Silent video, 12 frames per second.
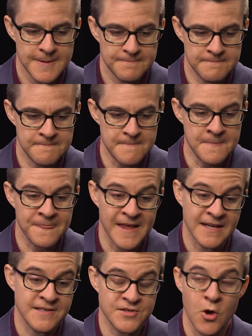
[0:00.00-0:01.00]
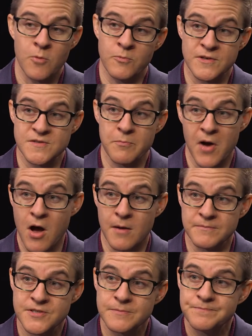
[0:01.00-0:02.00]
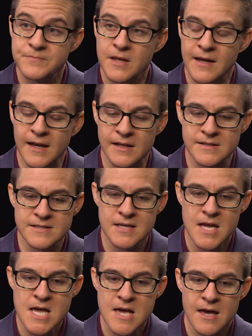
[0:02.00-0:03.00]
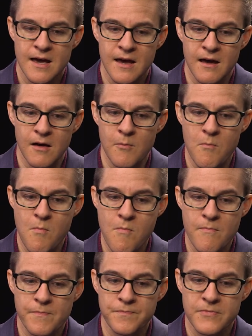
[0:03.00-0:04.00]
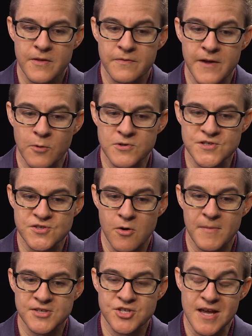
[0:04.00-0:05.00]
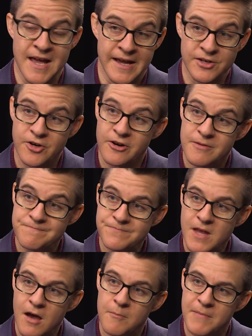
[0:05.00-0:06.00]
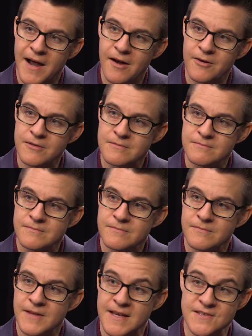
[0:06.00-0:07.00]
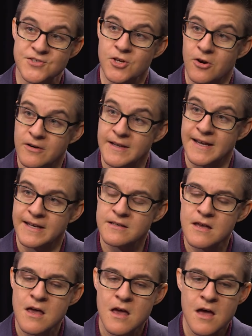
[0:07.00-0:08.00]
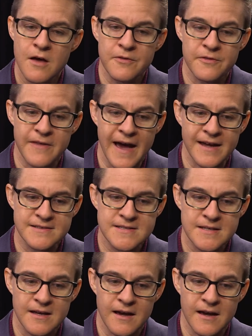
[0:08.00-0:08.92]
And his home was bombed. And there was so much anger about his targeting that